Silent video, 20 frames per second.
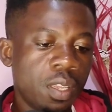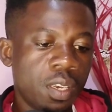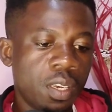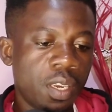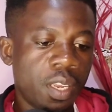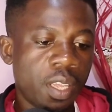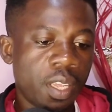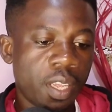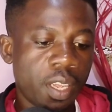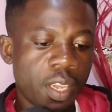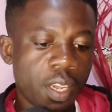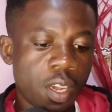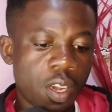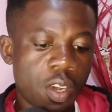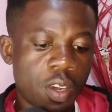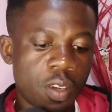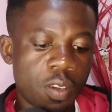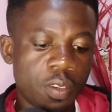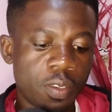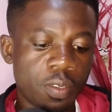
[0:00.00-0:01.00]
day
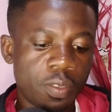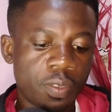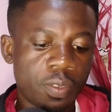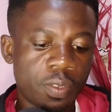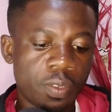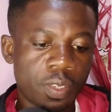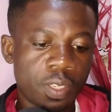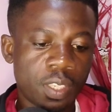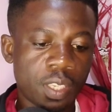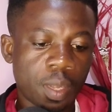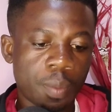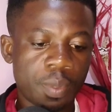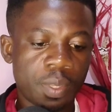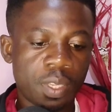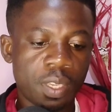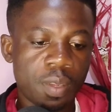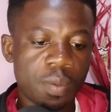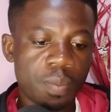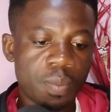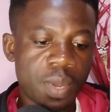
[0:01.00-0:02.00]
of
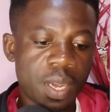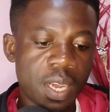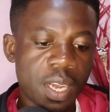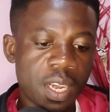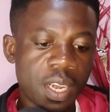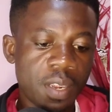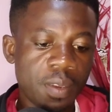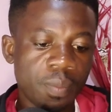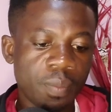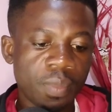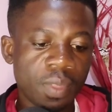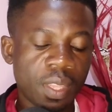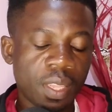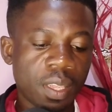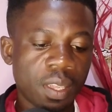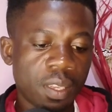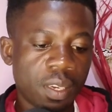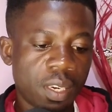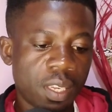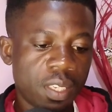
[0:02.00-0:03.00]
September,
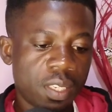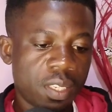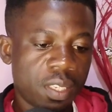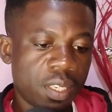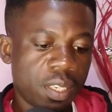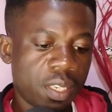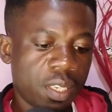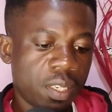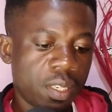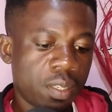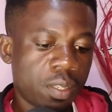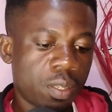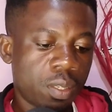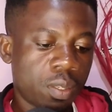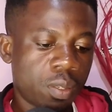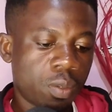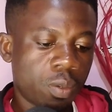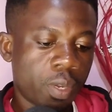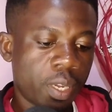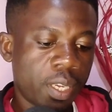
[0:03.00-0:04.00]
let's say
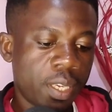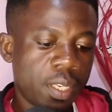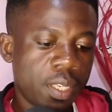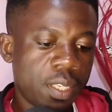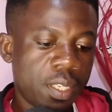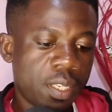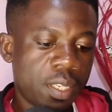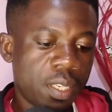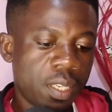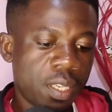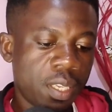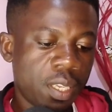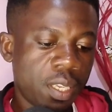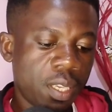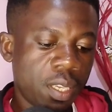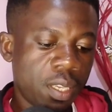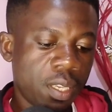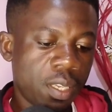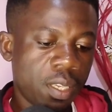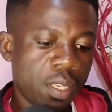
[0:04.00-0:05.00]

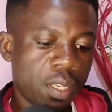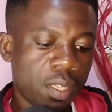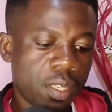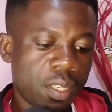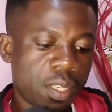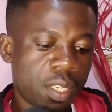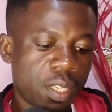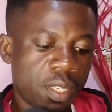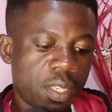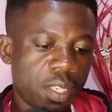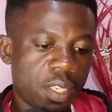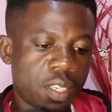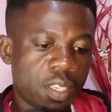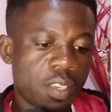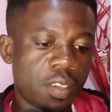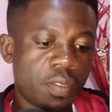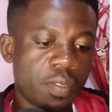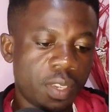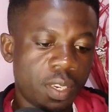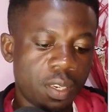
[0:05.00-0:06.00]

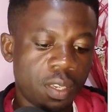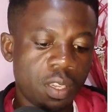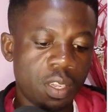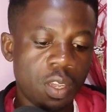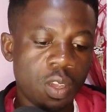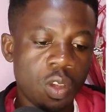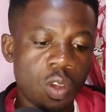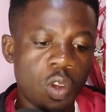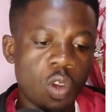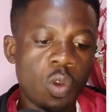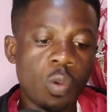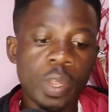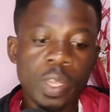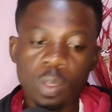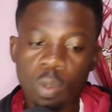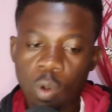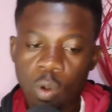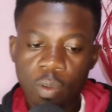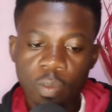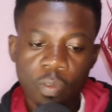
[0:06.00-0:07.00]
2037.
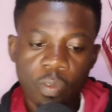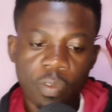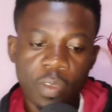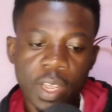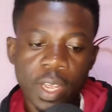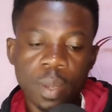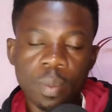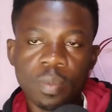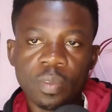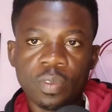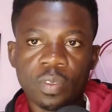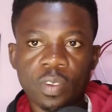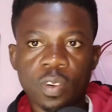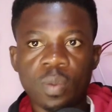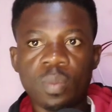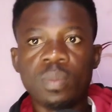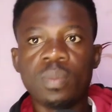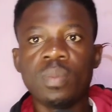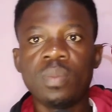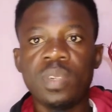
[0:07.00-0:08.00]
Always confirm
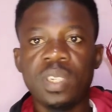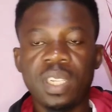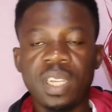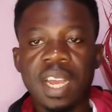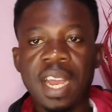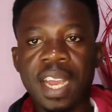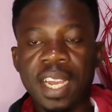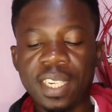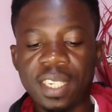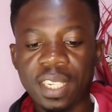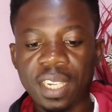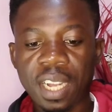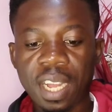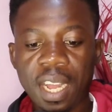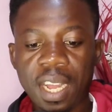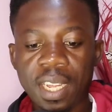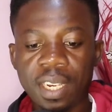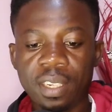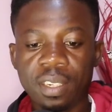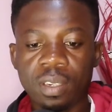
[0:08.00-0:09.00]
from the ID
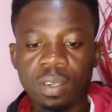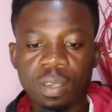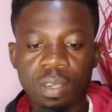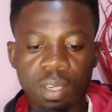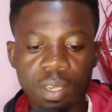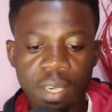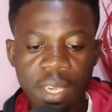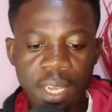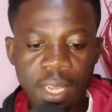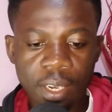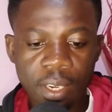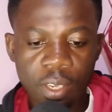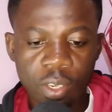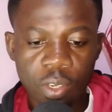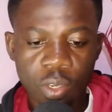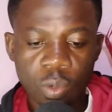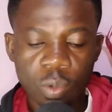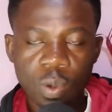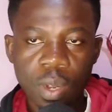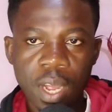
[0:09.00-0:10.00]
card that
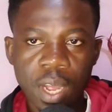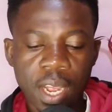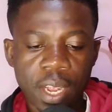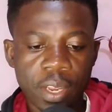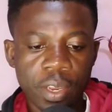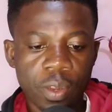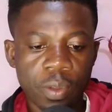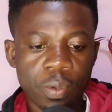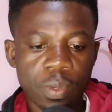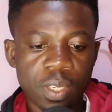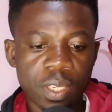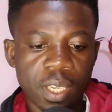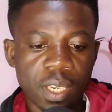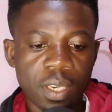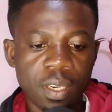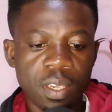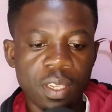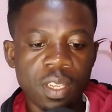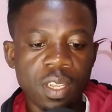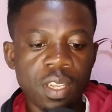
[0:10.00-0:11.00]
you are using.
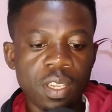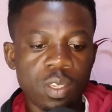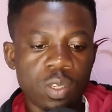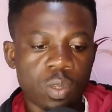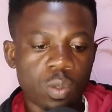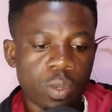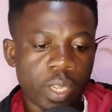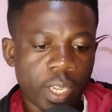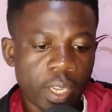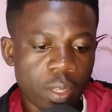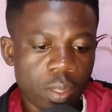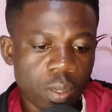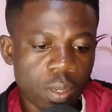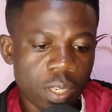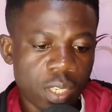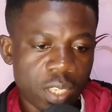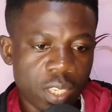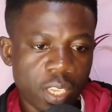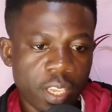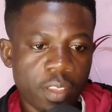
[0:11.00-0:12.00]
So we hit
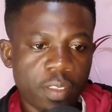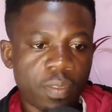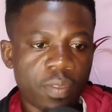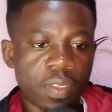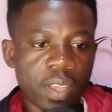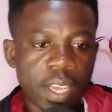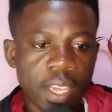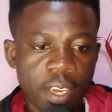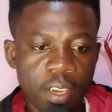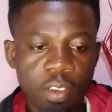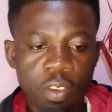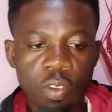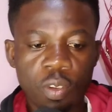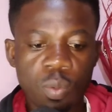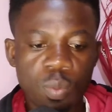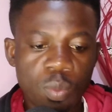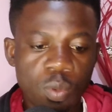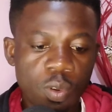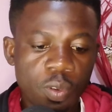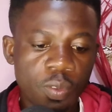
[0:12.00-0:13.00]
on save and you
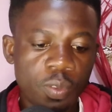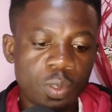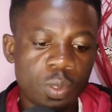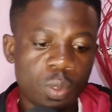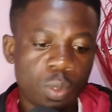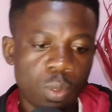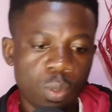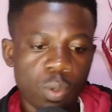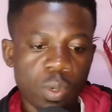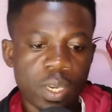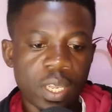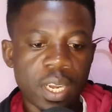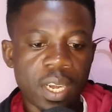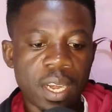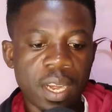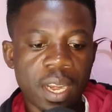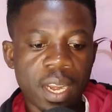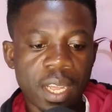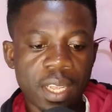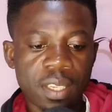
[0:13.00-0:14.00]
move to the
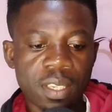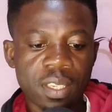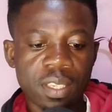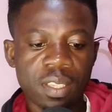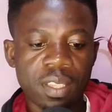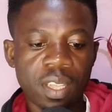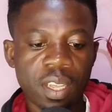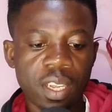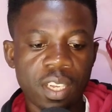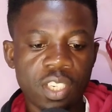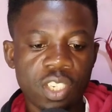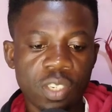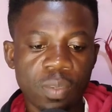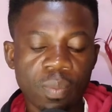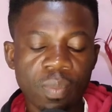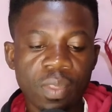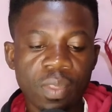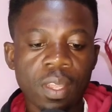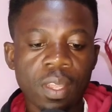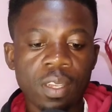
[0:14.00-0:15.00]
next stage.
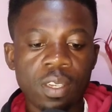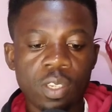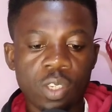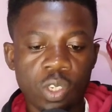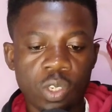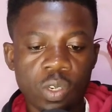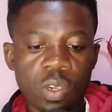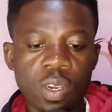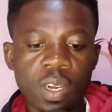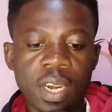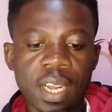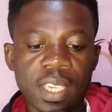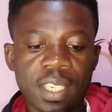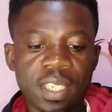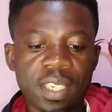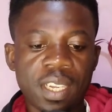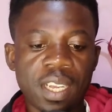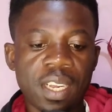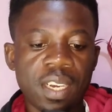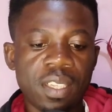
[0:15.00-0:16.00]
Your
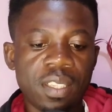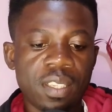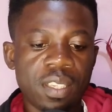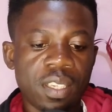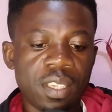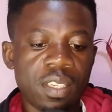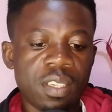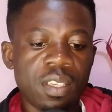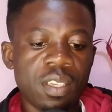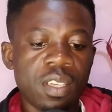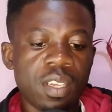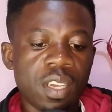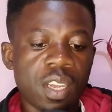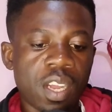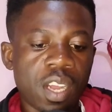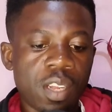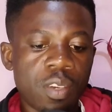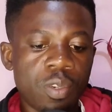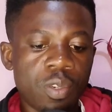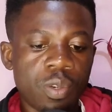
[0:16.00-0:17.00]
nationality,
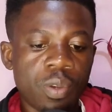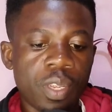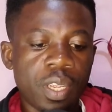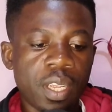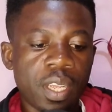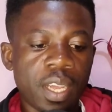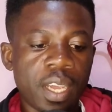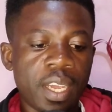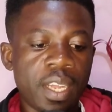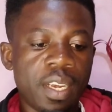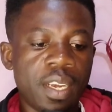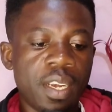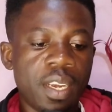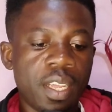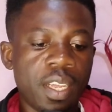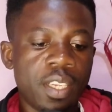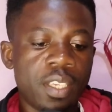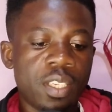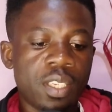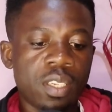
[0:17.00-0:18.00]
country and
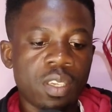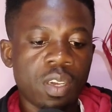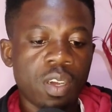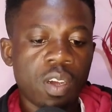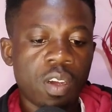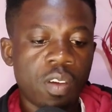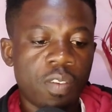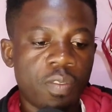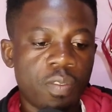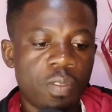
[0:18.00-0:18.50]
date of